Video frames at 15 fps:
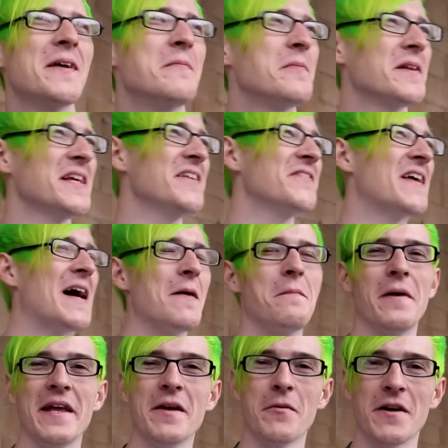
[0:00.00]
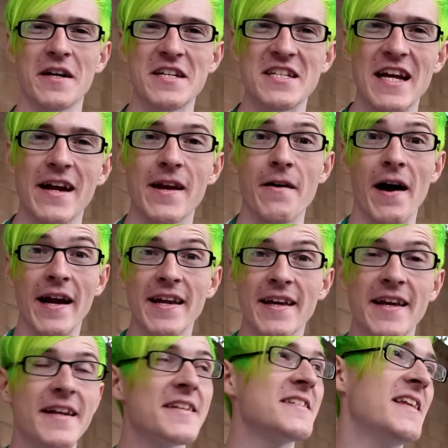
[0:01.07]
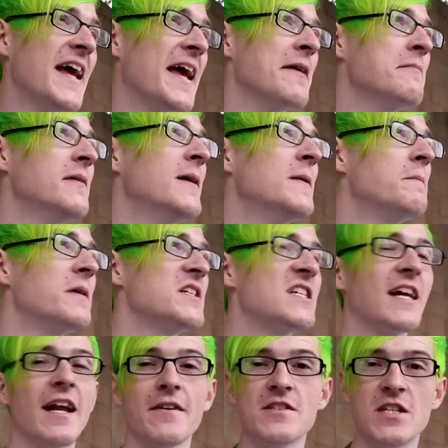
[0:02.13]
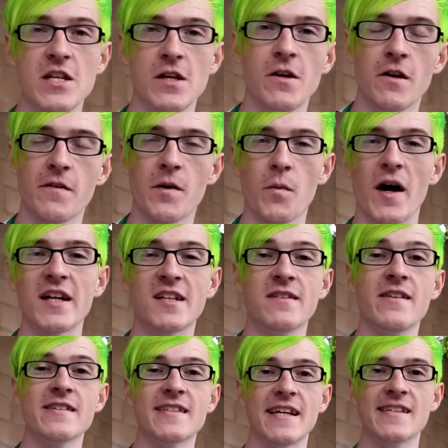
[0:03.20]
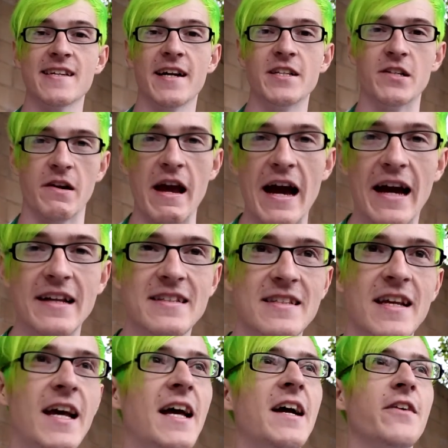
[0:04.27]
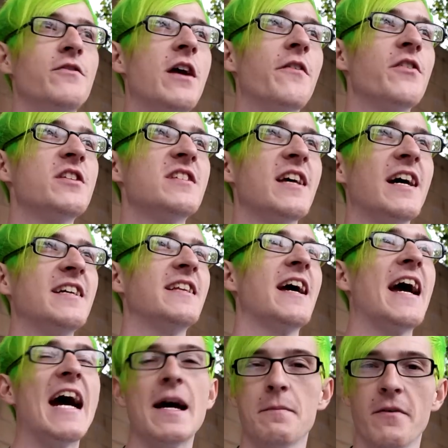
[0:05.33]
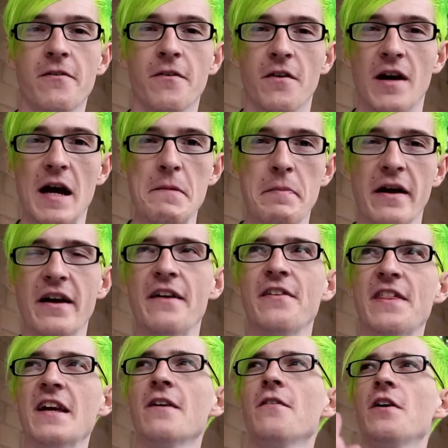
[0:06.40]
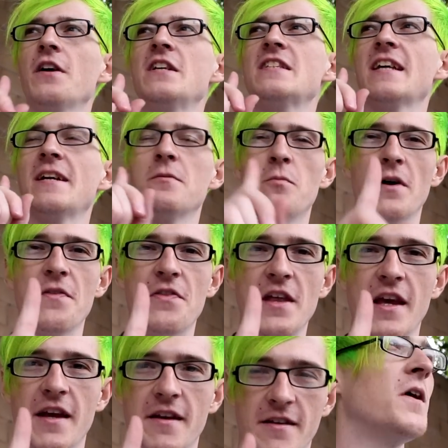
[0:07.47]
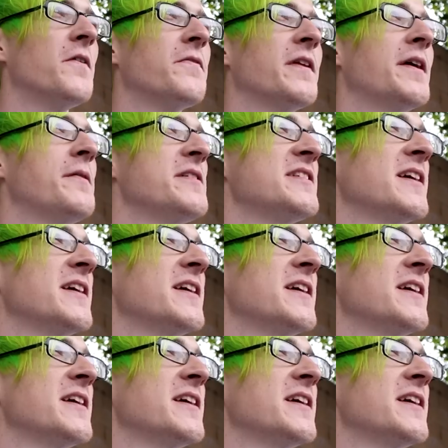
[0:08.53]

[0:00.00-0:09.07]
he didn't believe that, but he wanted a shout out. I didn't get his name, but shout out to you if you're watching this. I signed your hats. Never signed a hat before. I think I've only signed 1 thing. Hopefully we